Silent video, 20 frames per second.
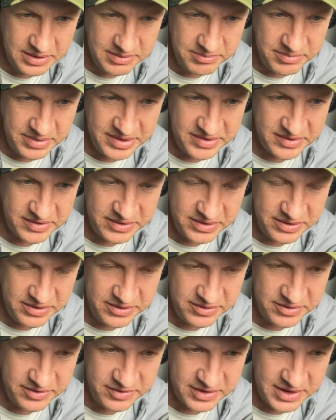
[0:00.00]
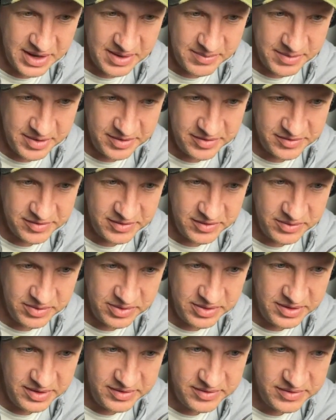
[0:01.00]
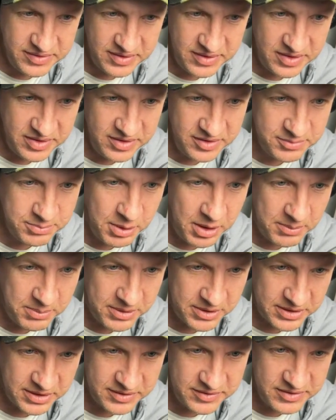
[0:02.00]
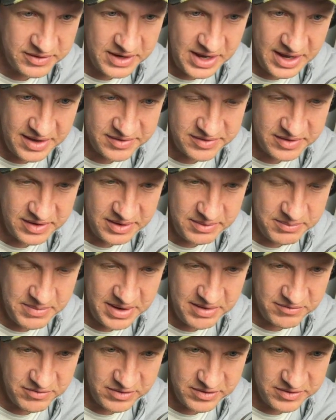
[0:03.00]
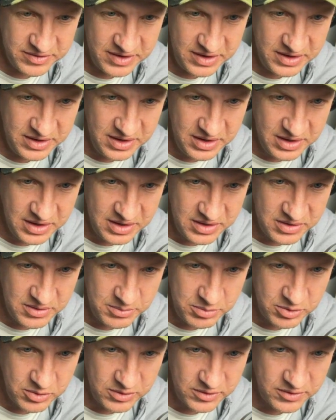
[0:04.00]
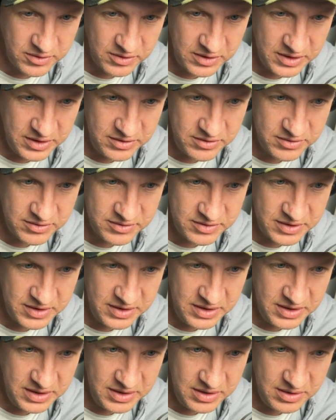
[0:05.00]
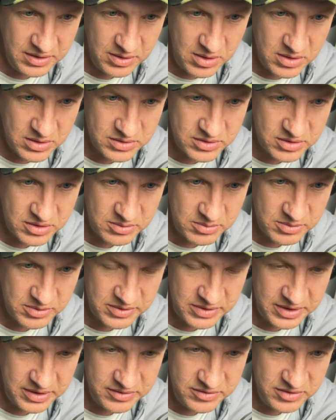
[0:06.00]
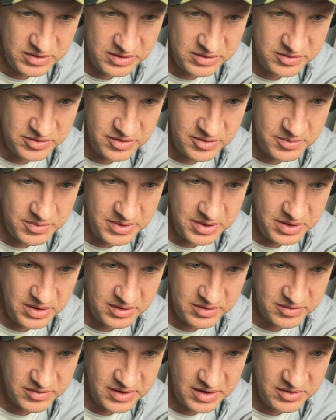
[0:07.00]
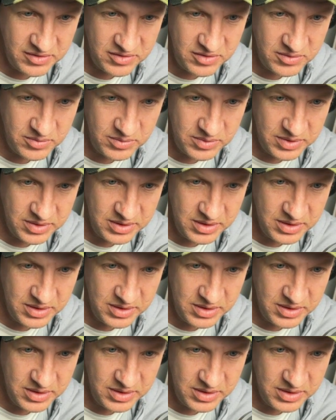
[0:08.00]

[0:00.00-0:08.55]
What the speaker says: Basically, here's his comments. So this ballpark is an asset, Manfred said. The Brewers are interested in a long-term relationship and an extension